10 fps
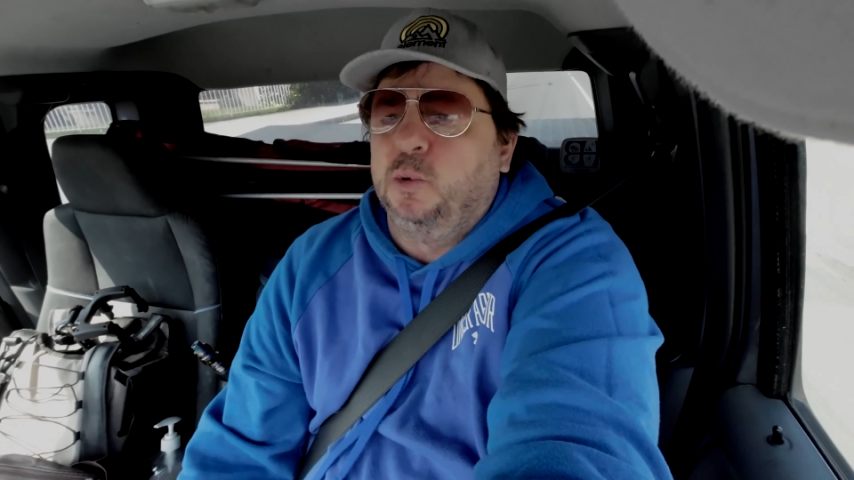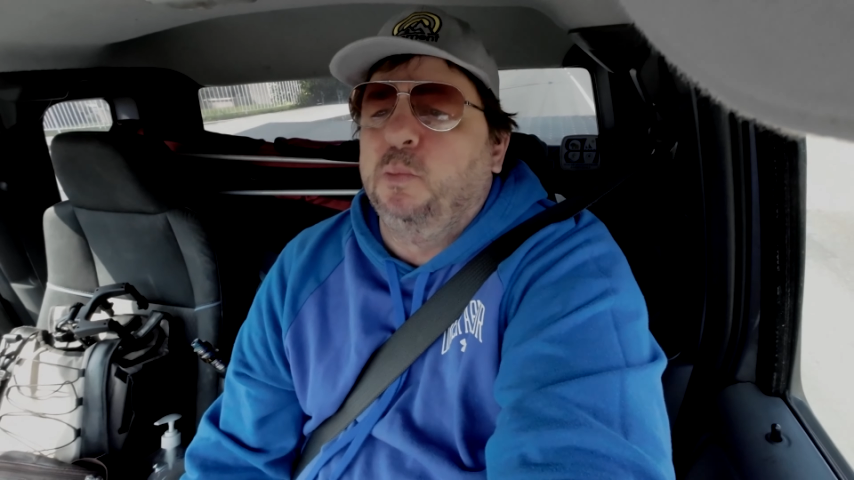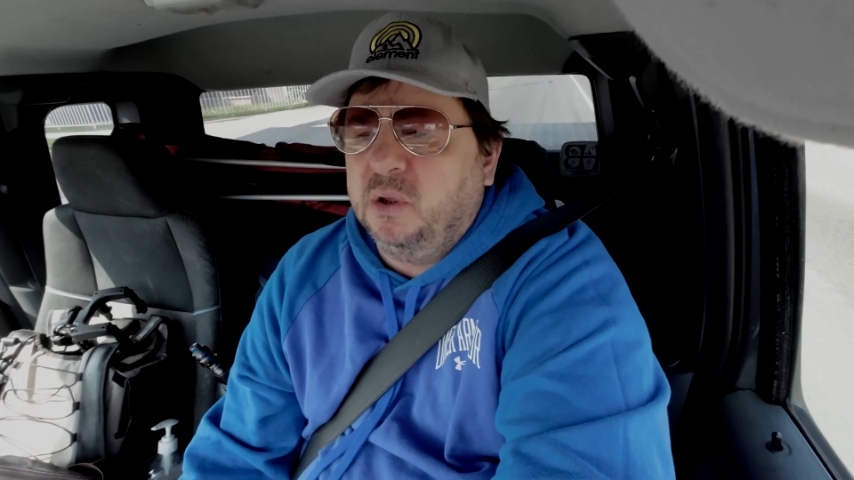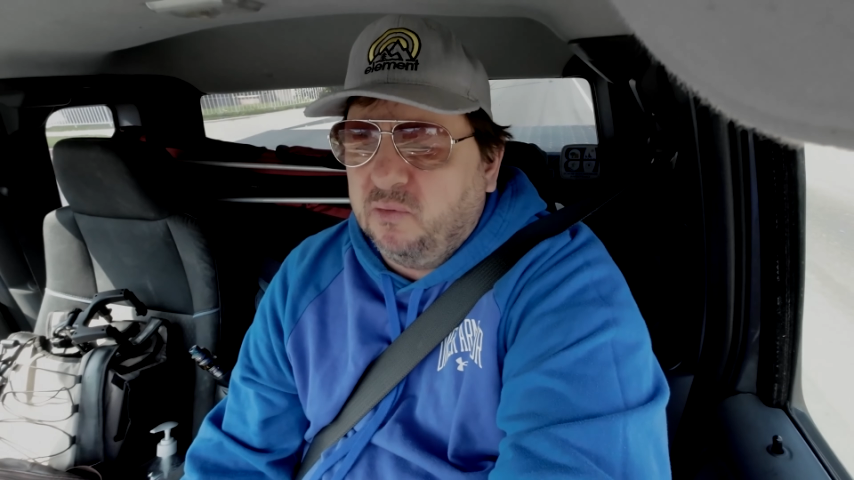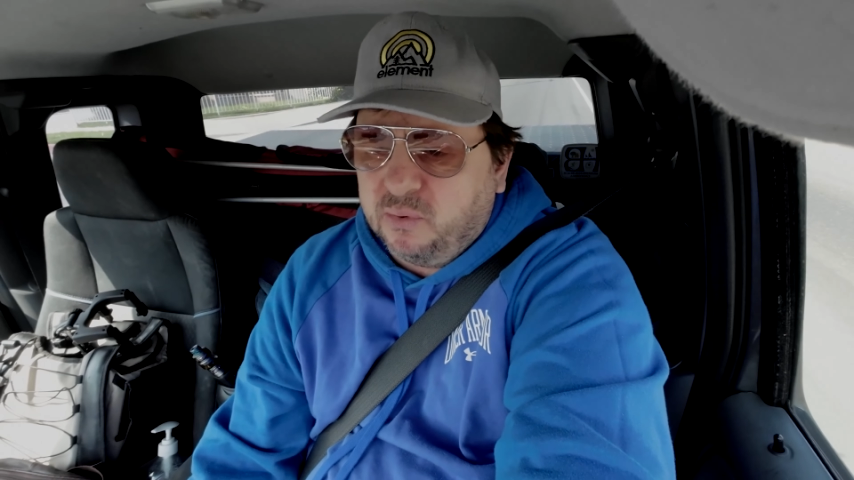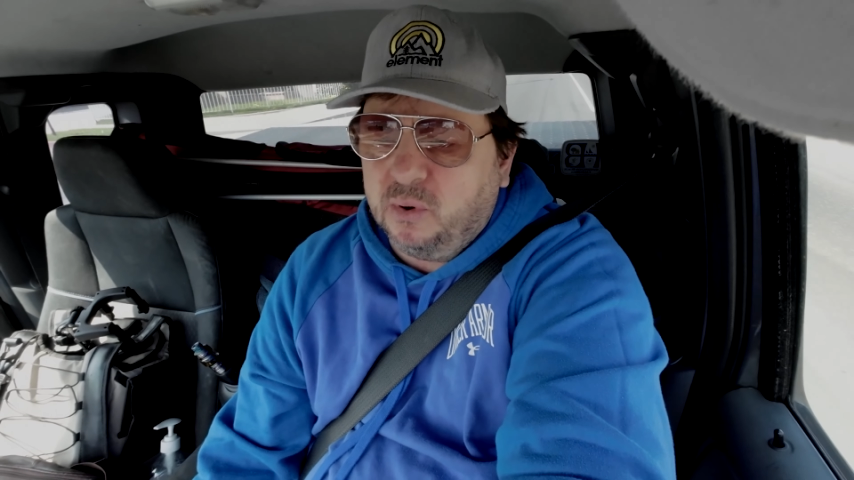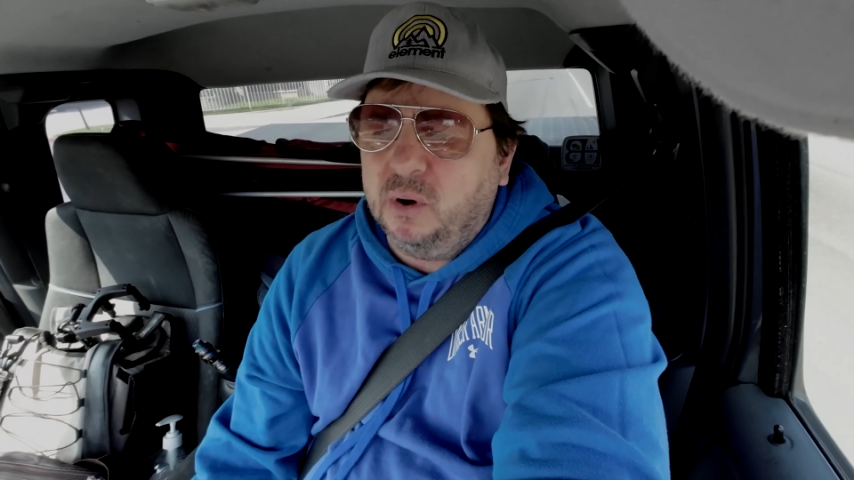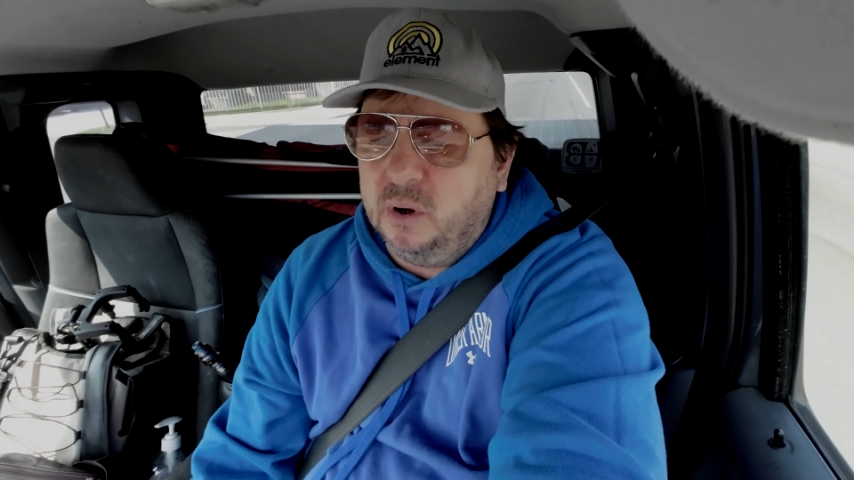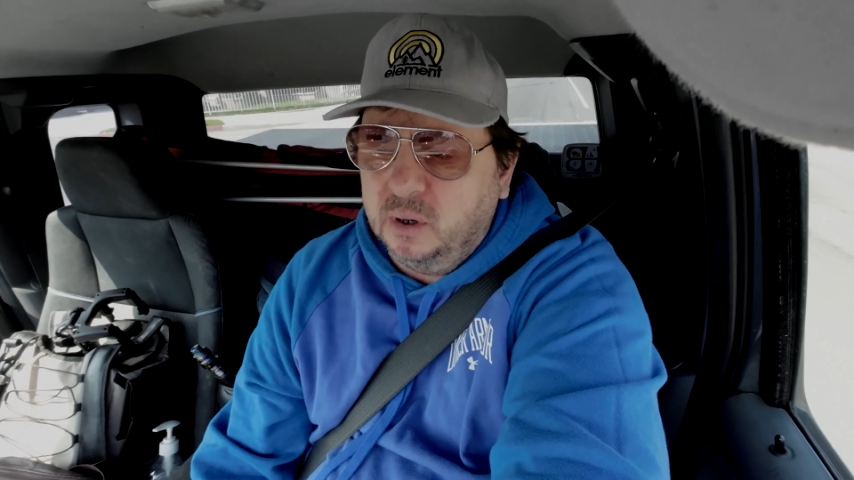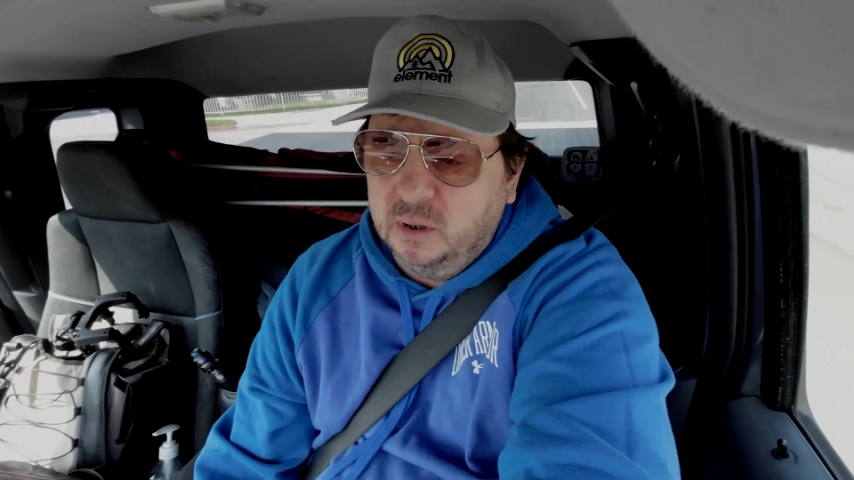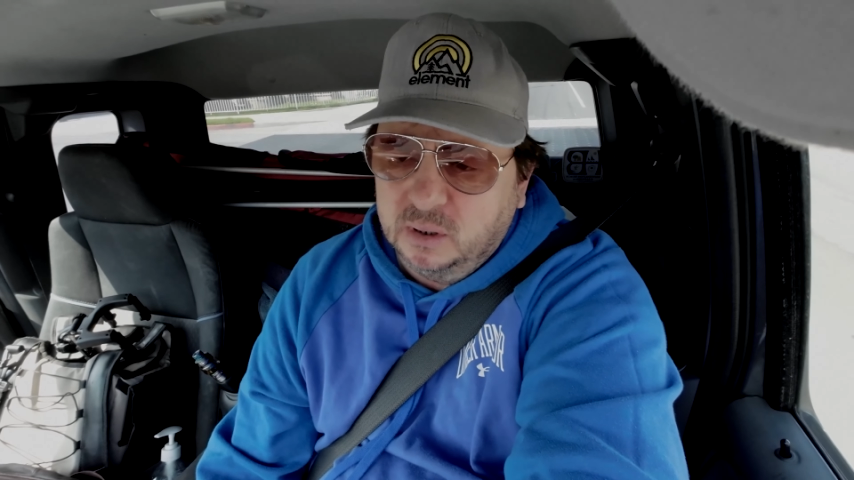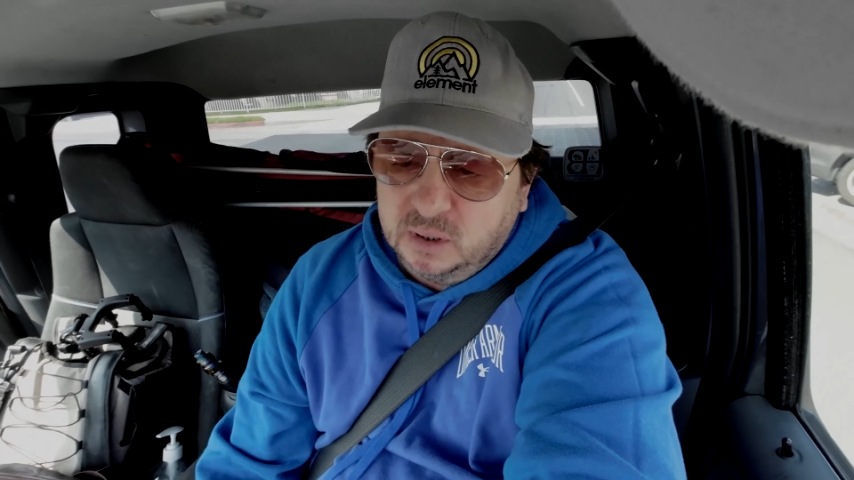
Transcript: before